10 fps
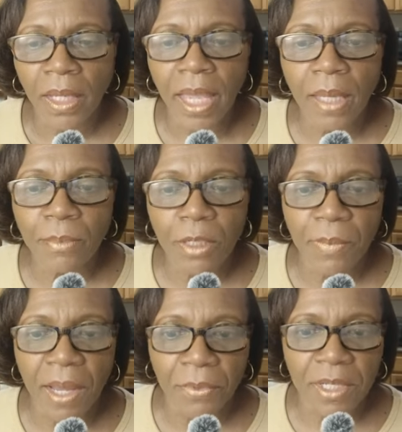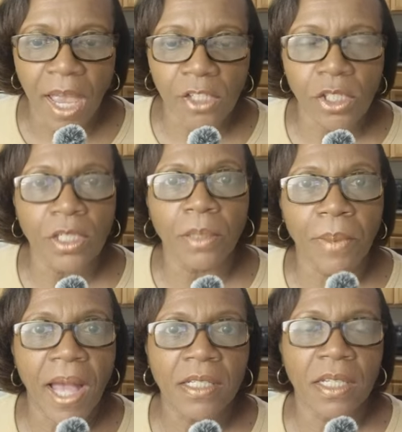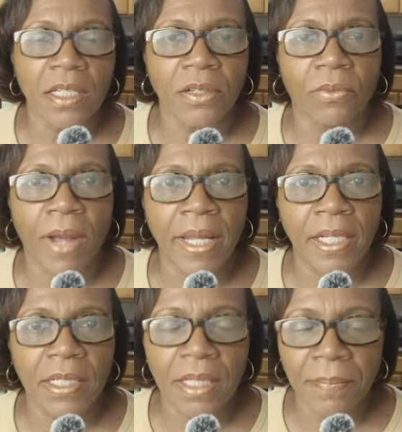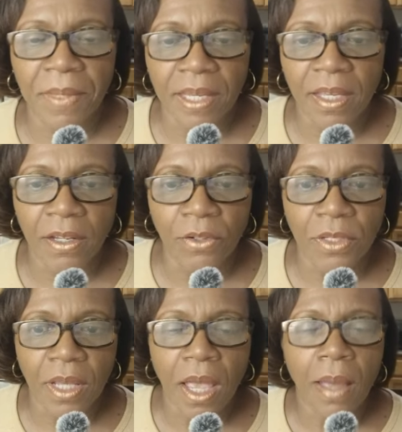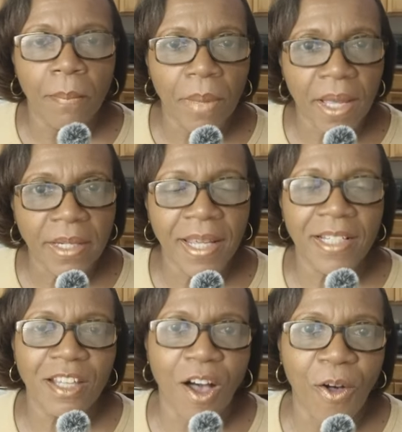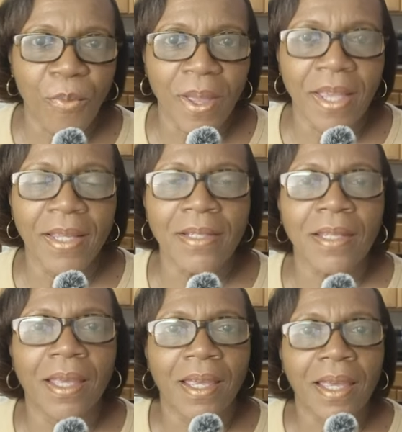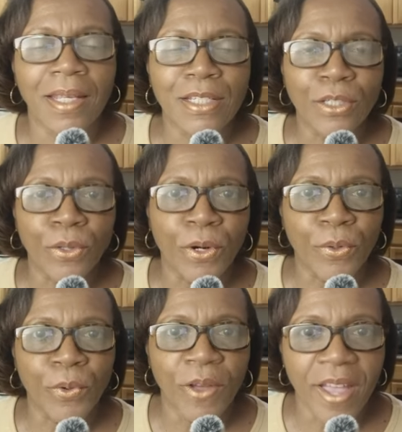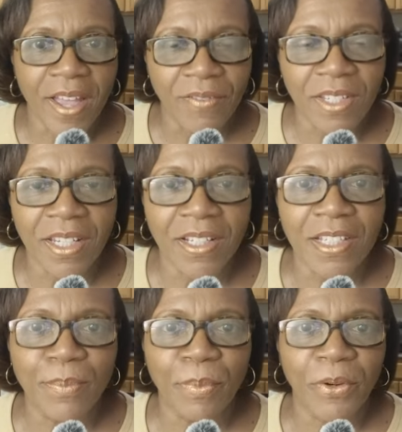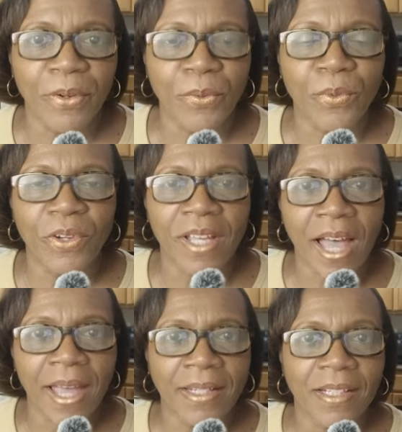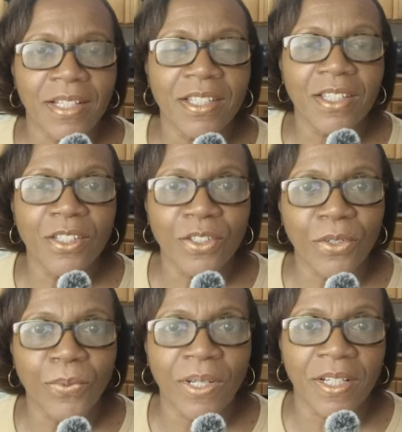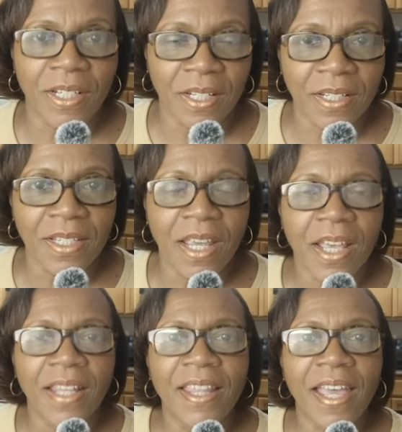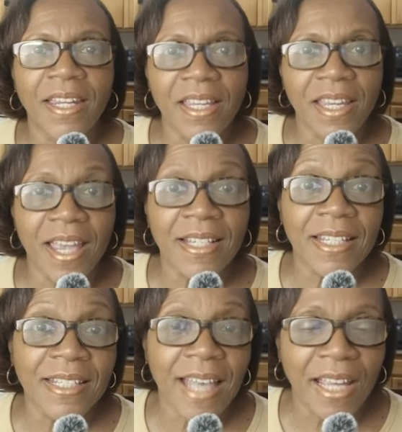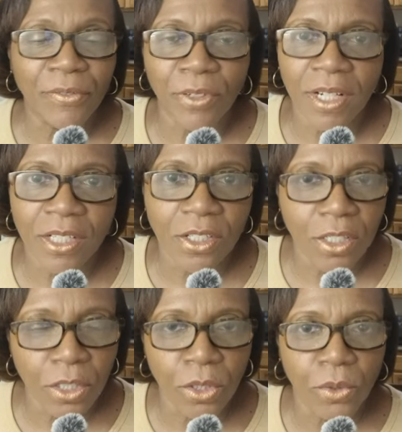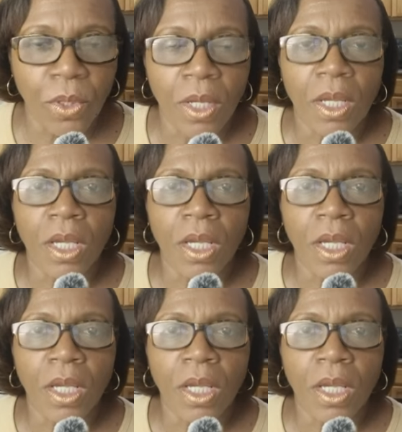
came to me. I was actually in the process of writing something else. But as always, as the Lord will have it, His Spirit will guide us to do what it is that He has assigned for us to do.